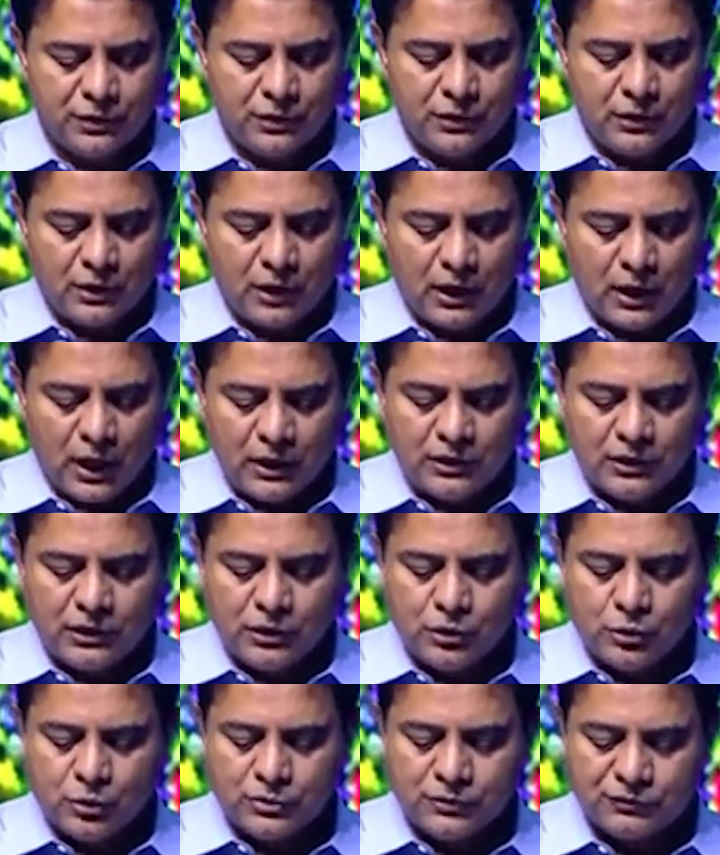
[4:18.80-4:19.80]
and the
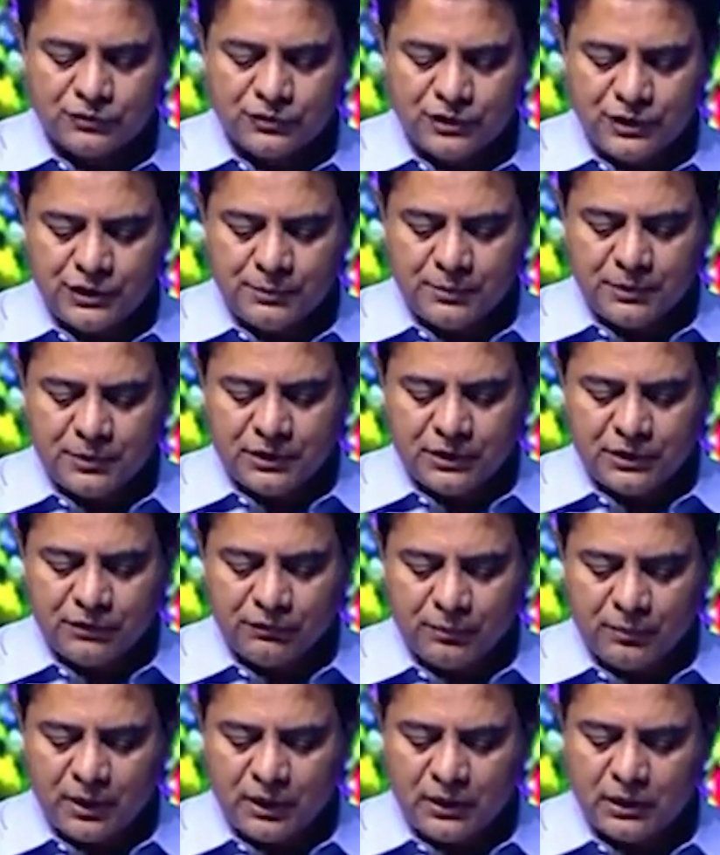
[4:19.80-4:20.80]
use of 3D printing for
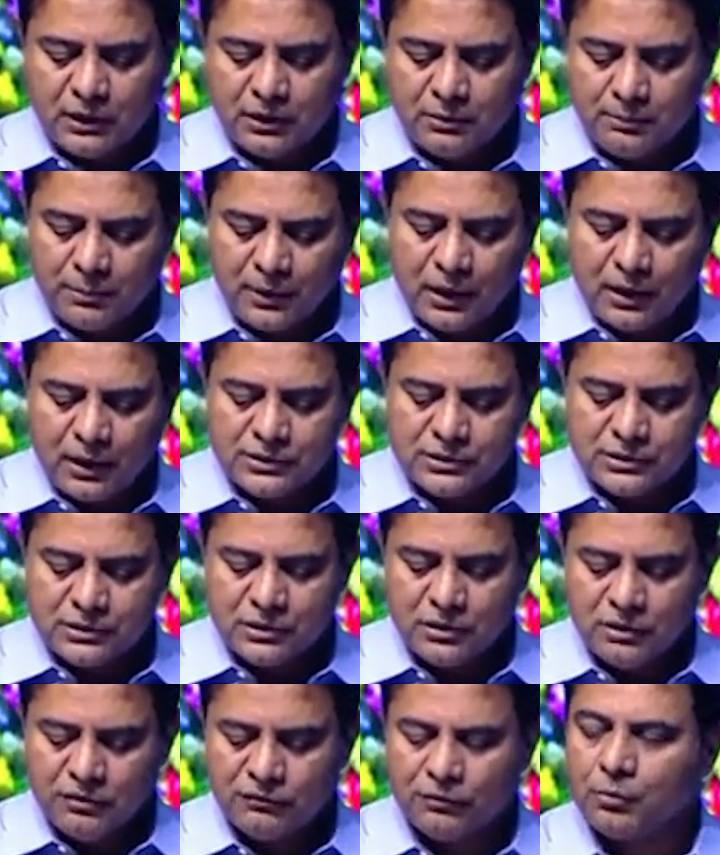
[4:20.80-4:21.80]
medical implants
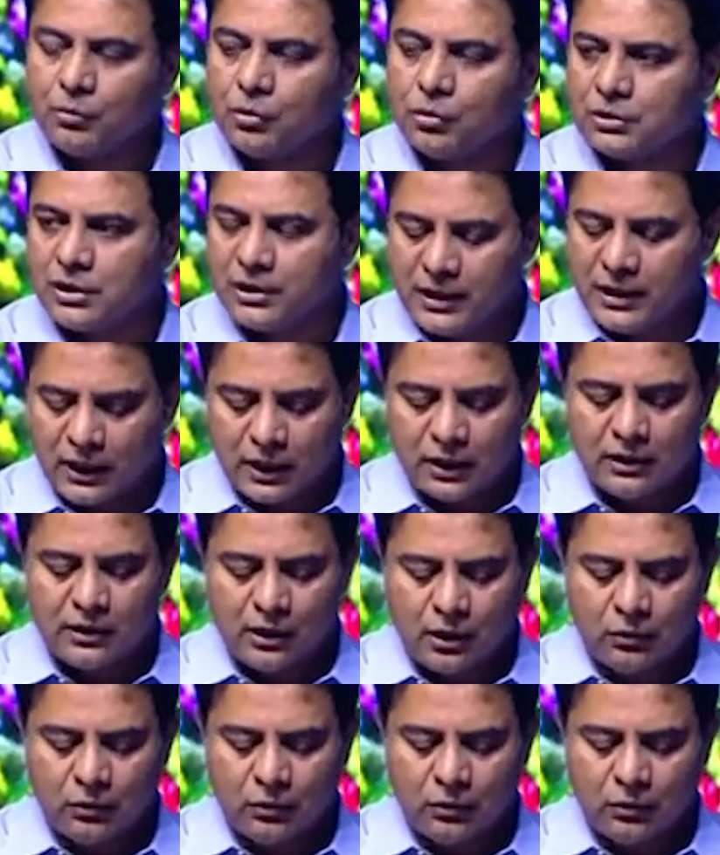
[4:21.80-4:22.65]
for more than a decade now.